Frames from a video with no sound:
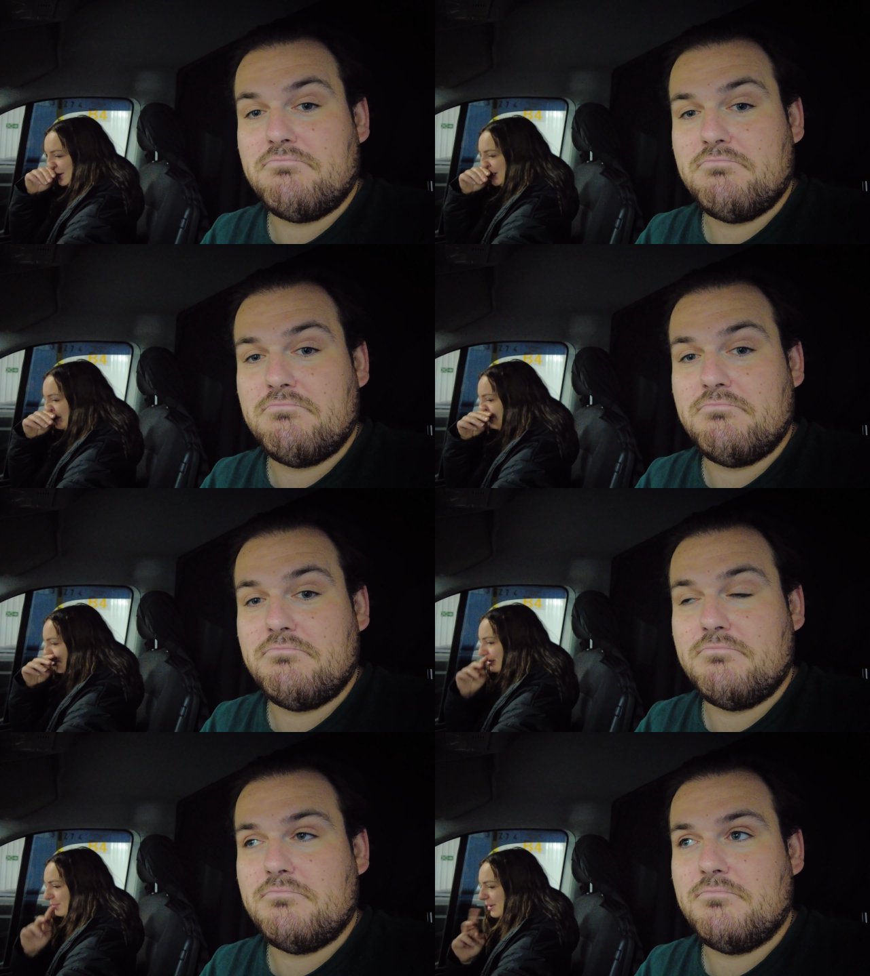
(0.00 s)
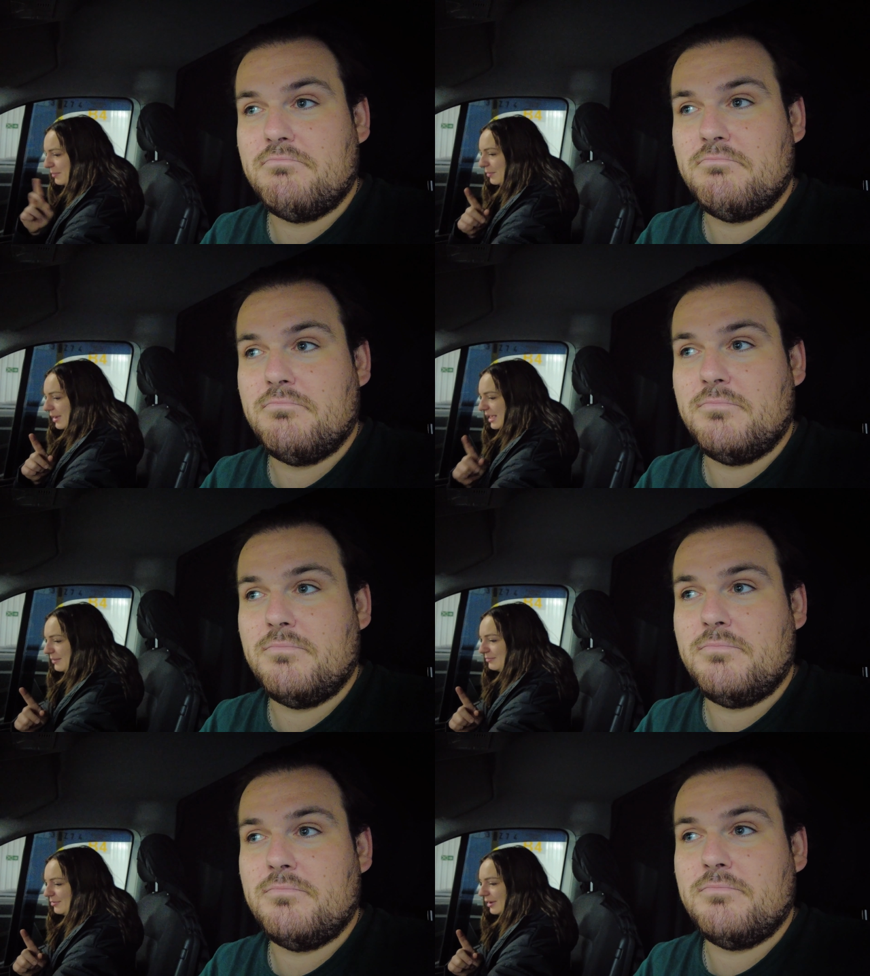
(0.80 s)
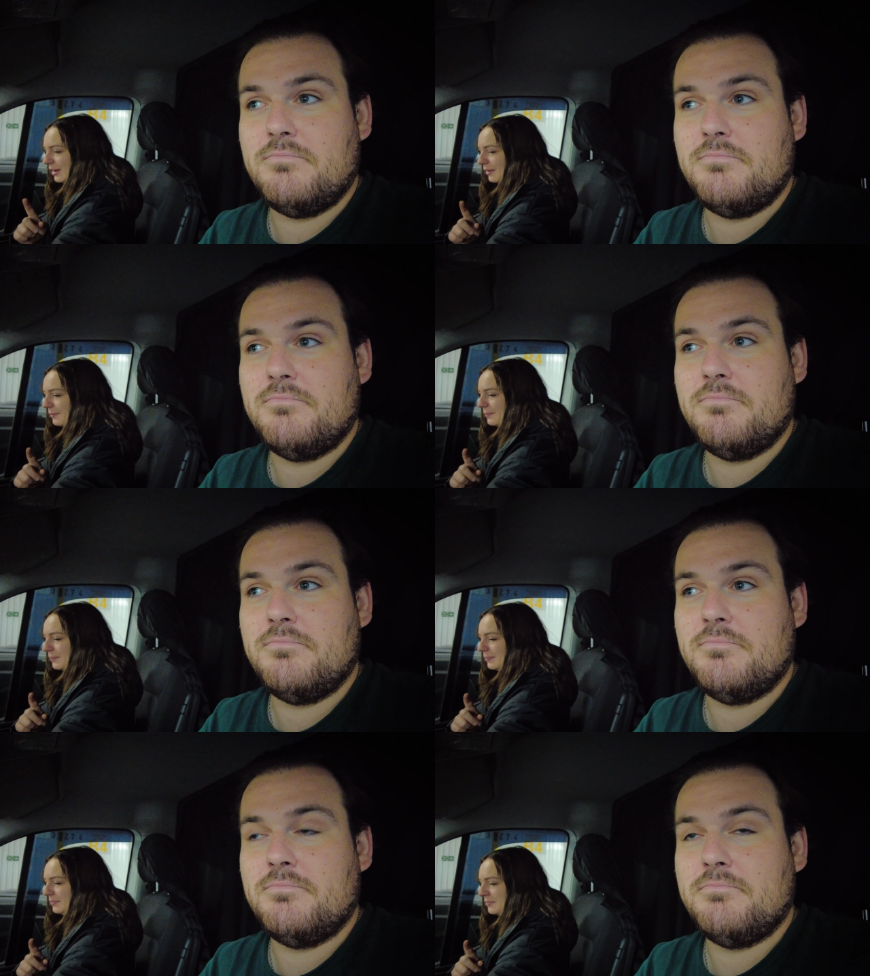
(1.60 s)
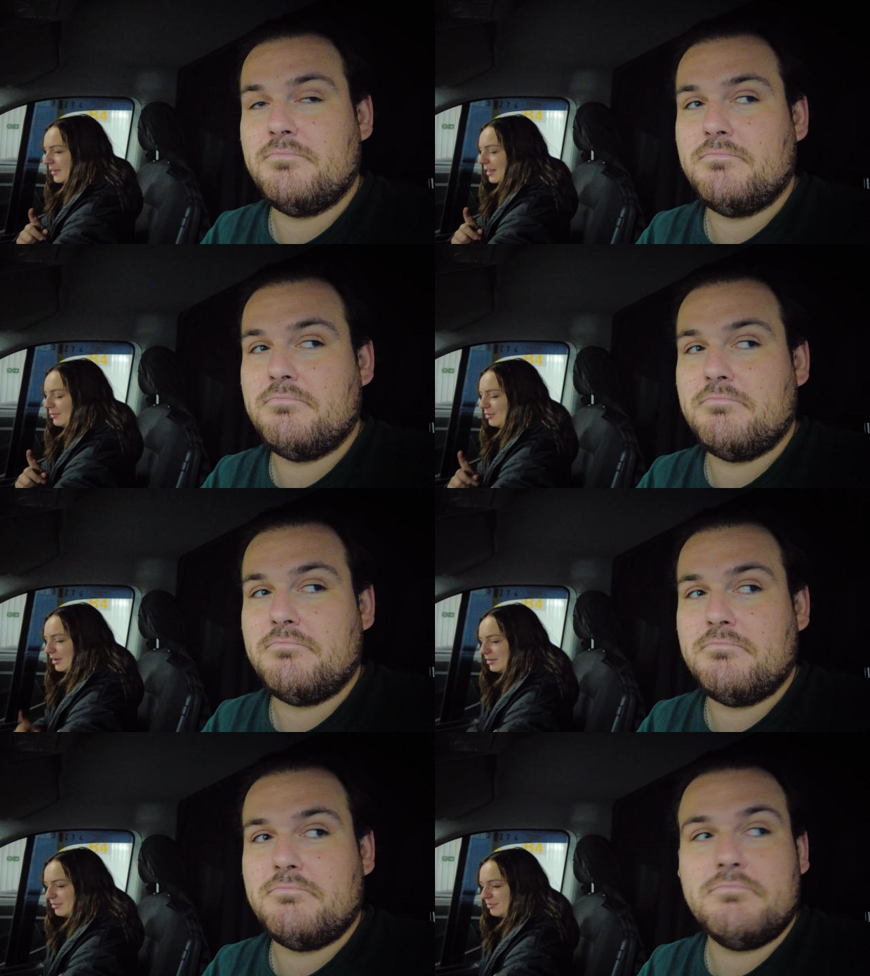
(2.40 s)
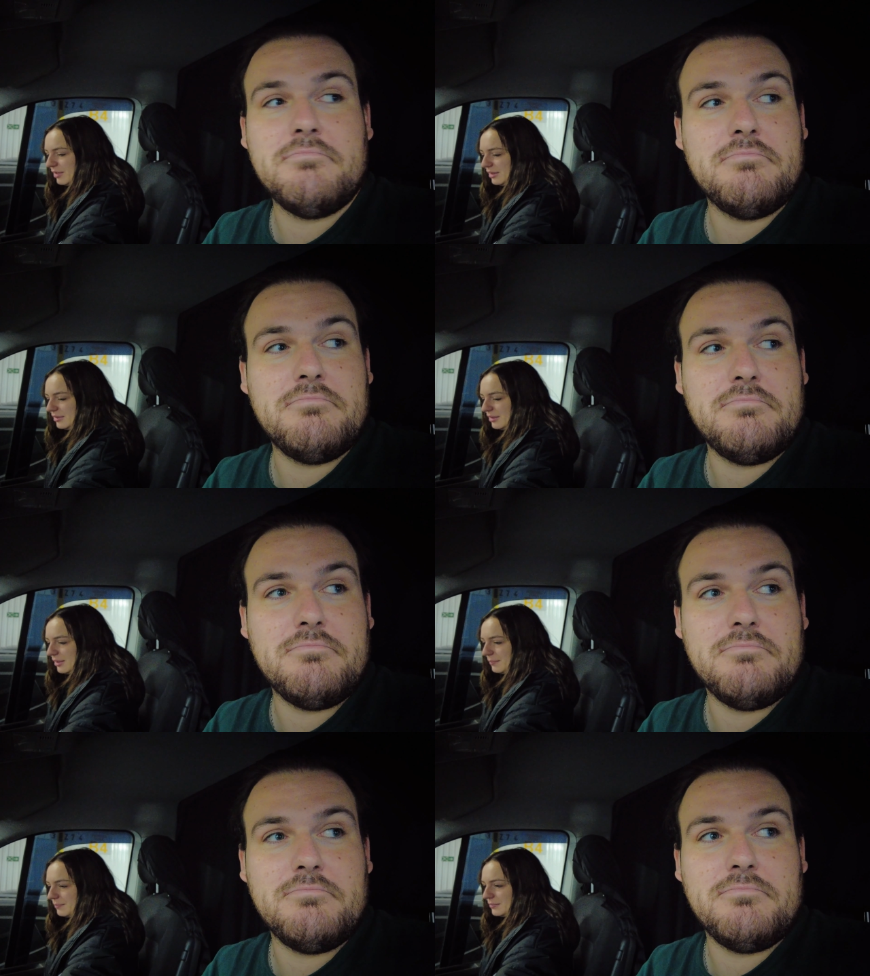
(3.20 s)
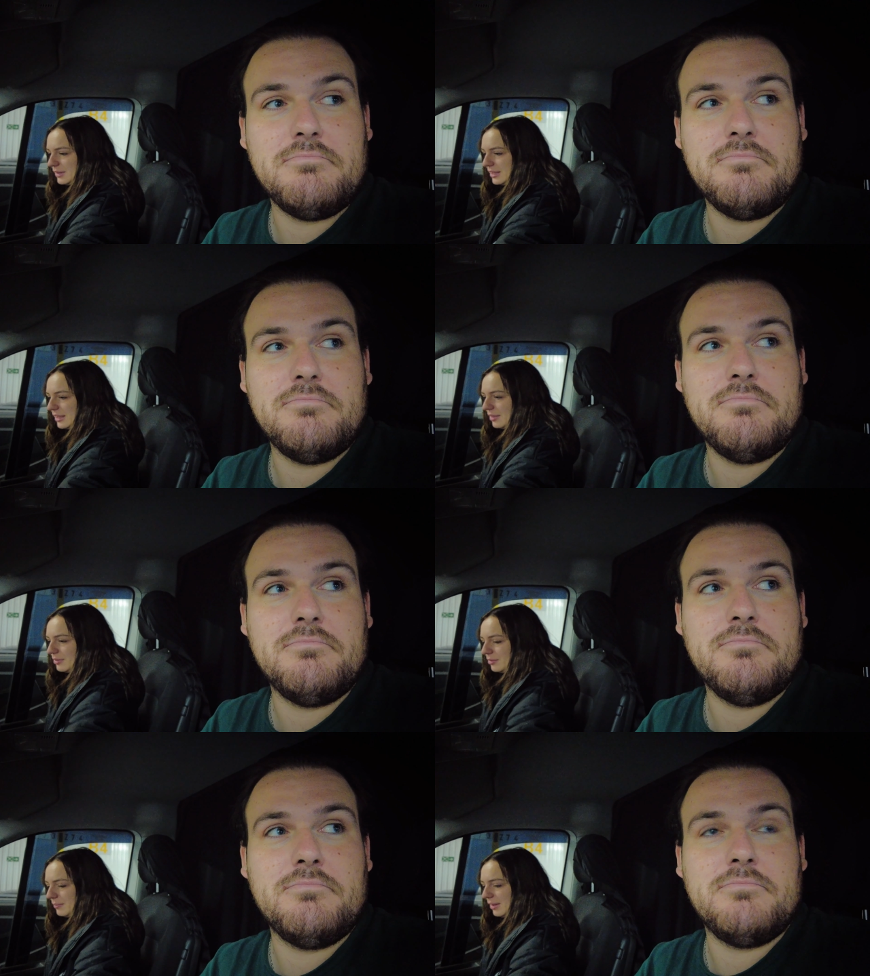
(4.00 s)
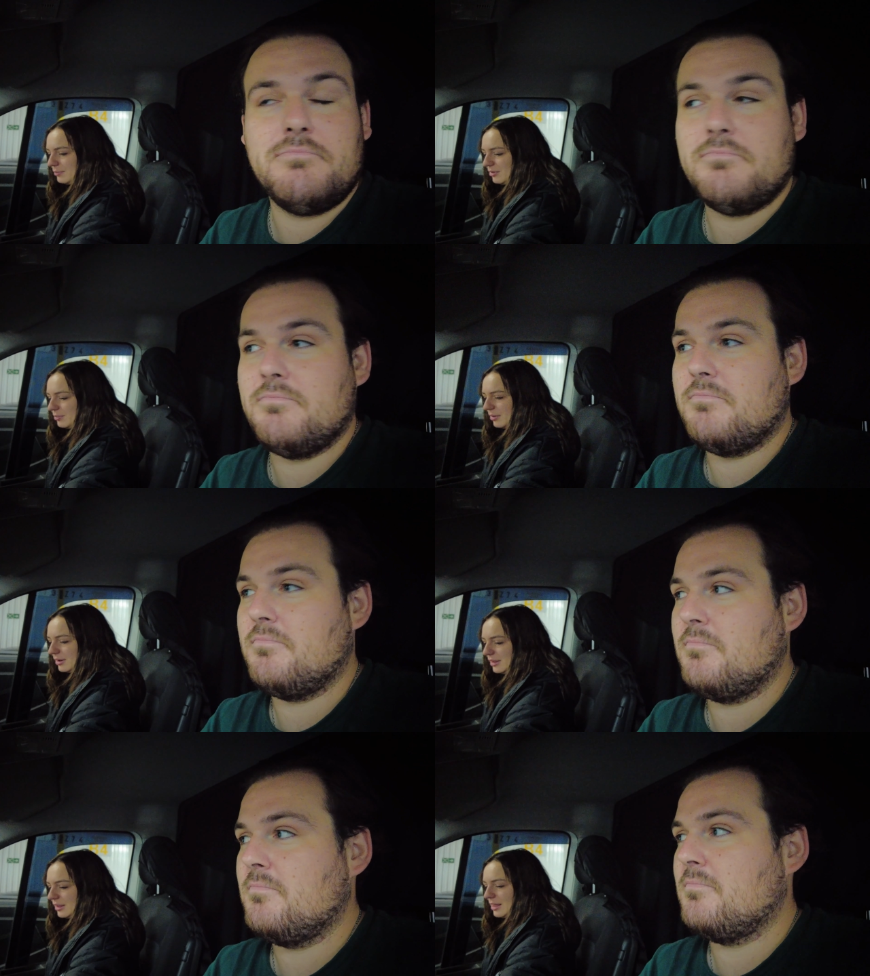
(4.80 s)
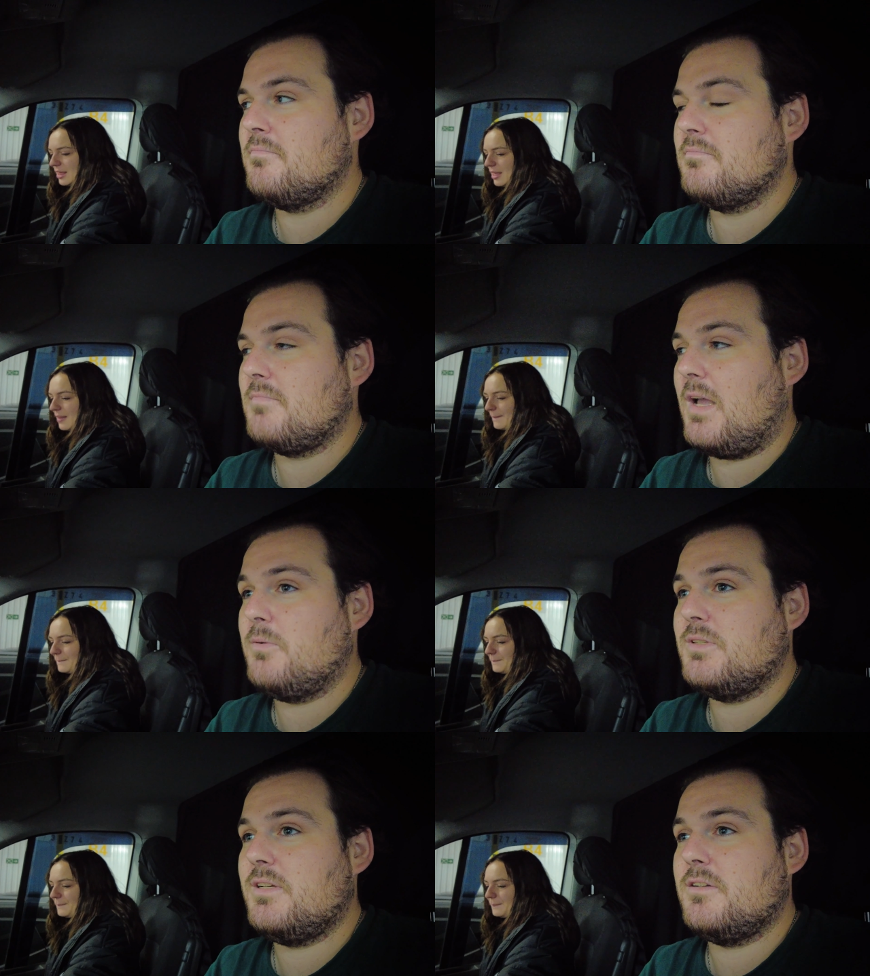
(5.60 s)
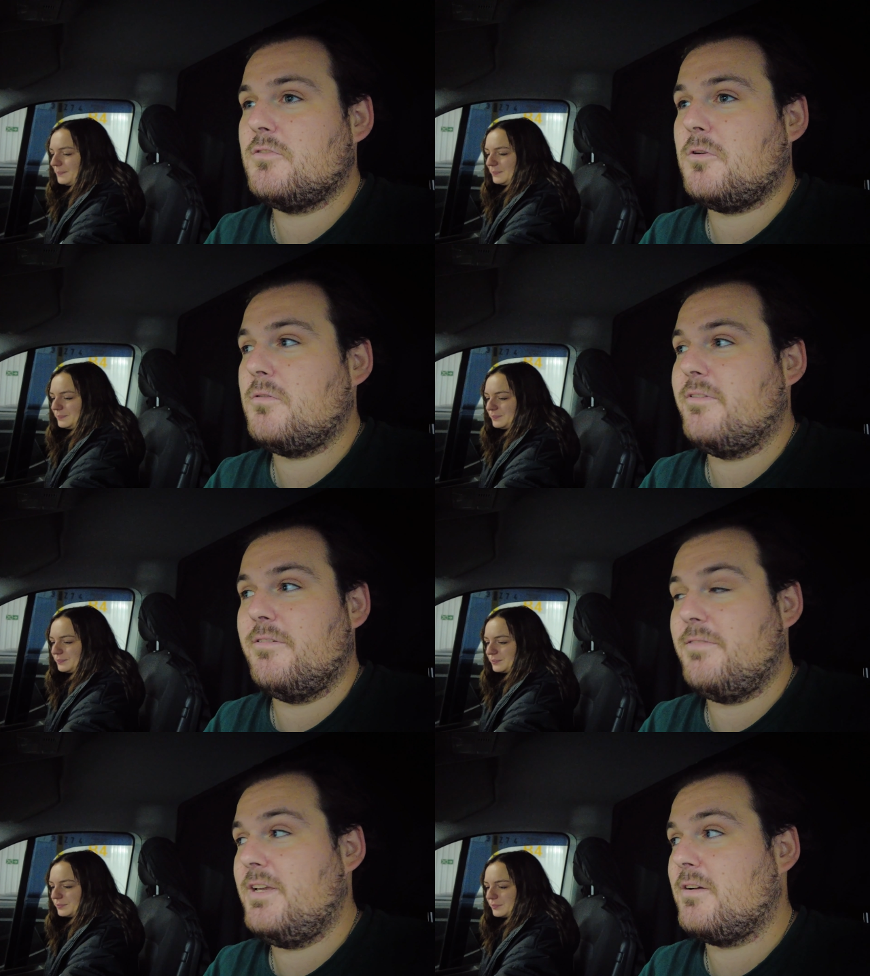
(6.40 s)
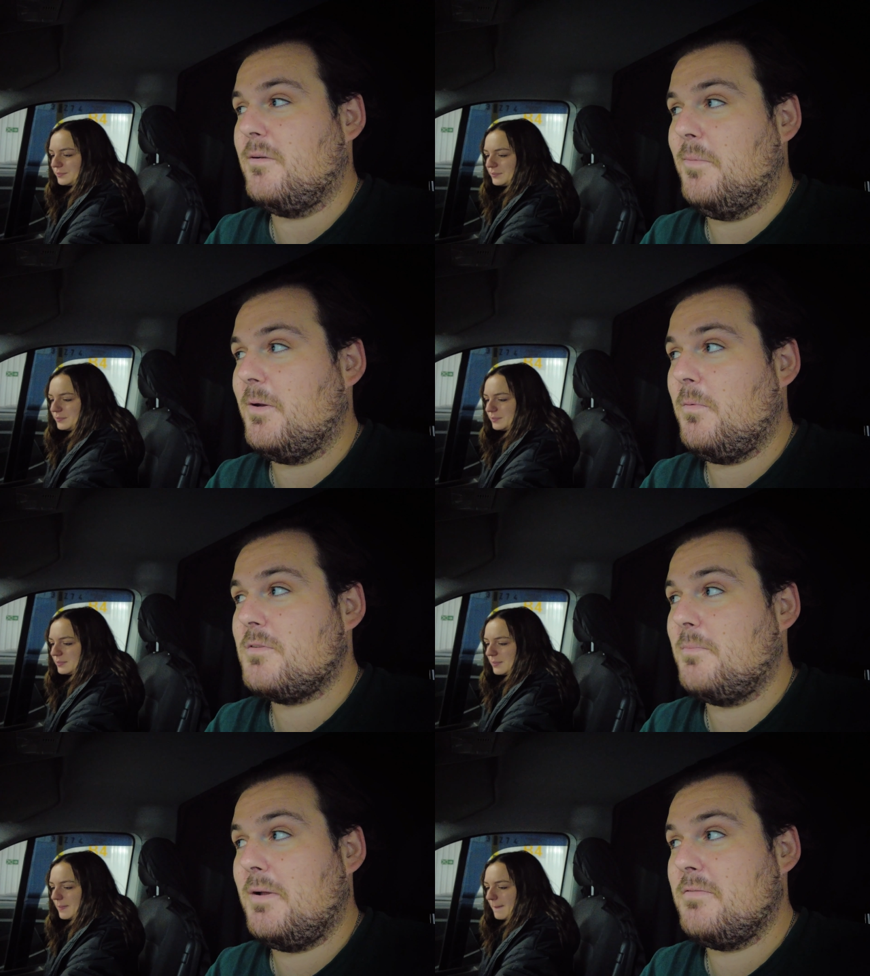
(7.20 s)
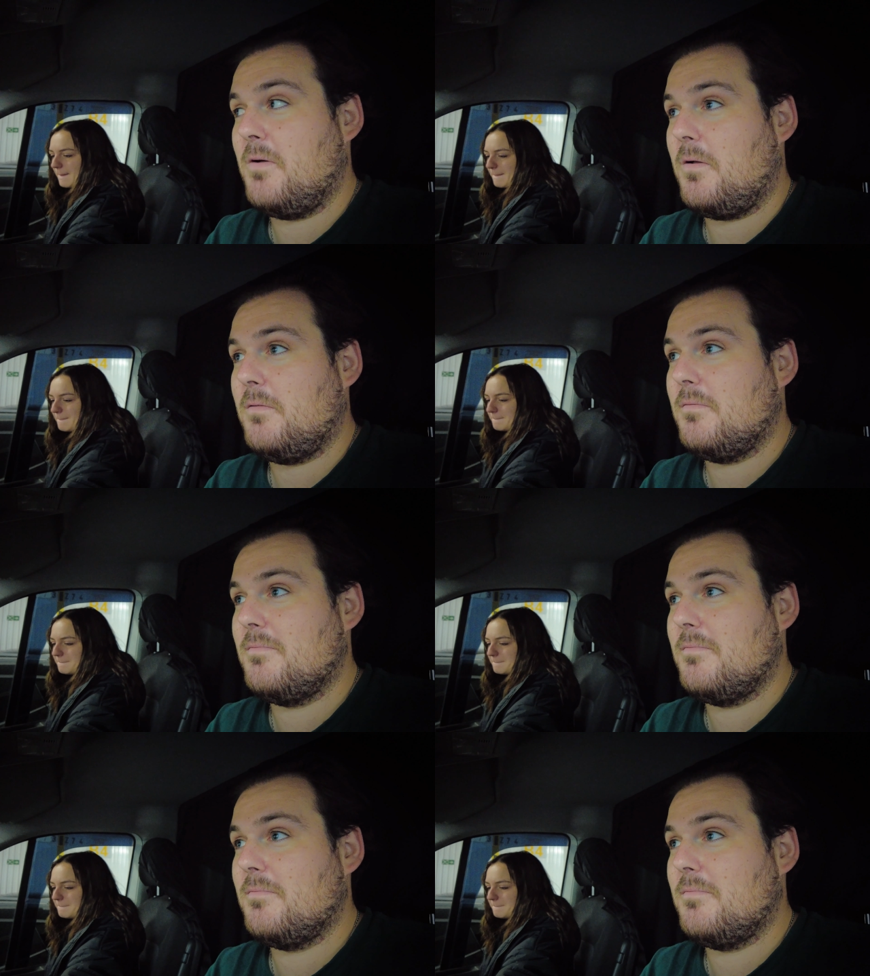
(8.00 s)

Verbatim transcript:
Speaker 1: Can't fully remember what happened right now. I'm trying to find, um, like, get the maps up ready.
Speaker 2: I was in control of the vehicle, but it wasn't my fault.